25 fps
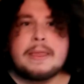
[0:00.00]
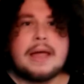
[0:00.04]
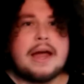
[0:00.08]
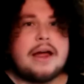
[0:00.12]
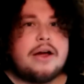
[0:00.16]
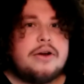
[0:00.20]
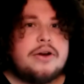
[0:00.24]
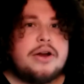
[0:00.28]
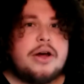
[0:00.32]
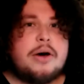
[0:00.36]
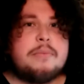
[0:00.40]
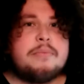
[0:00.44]
I
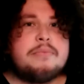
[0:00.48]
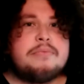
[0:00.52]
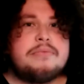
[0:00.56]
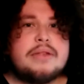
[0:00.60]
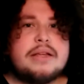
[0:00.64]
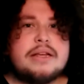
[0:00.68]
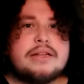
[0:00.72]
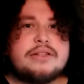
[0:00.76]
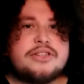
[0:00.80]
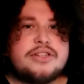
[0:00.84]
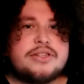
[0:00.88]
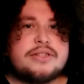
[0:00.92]
don't know.
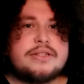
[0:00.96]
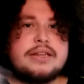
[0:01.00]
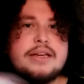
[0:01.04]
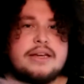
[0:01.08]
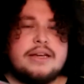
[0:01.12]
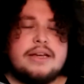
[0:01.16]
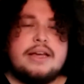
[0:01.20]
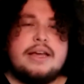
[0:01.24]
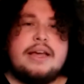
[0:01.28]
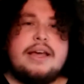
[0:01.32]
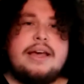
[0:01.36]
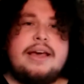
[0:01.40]
It's
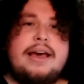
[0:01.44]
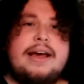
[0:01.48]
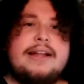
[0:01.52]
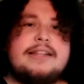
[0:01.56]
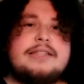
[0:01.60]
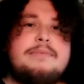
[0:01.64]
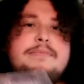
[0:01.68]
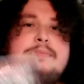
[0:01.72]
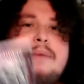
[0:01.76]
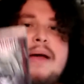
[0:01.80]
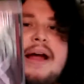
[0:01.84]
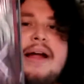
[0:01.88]

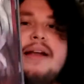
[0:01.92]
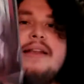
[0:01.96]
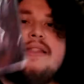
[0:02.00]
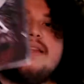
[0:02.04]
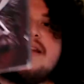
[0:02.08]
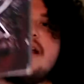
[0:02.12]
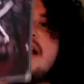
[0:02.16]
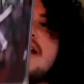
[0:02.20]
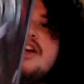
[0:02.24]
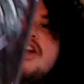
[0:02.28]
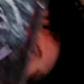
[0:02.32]
a band that I